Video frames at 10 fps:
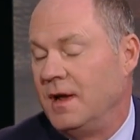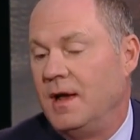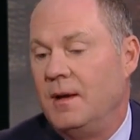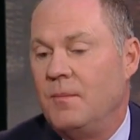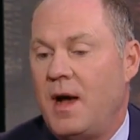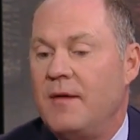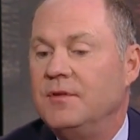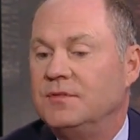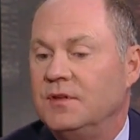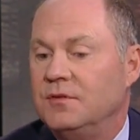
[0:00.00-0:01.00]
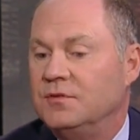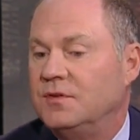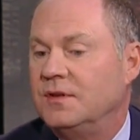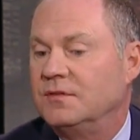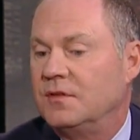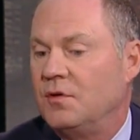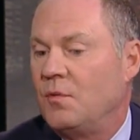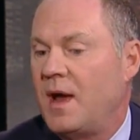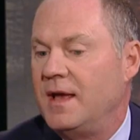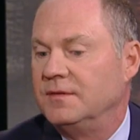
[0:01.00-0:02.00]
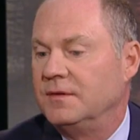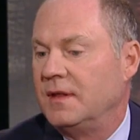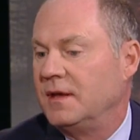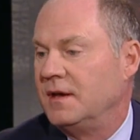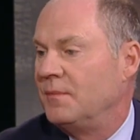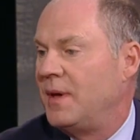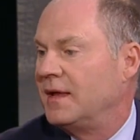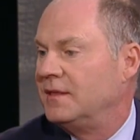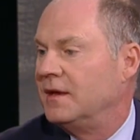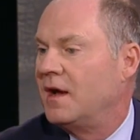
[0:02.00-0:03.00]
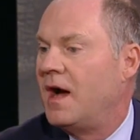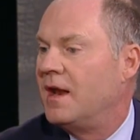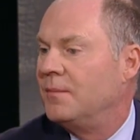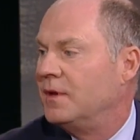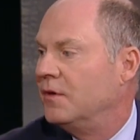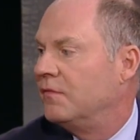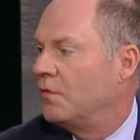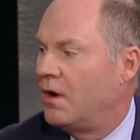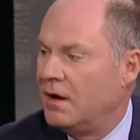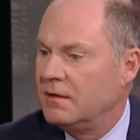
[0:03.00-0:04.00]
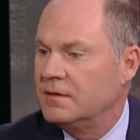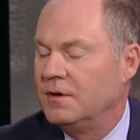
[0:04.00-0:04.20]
Um, obviously, there's things on the horizon that could impact the economy overall.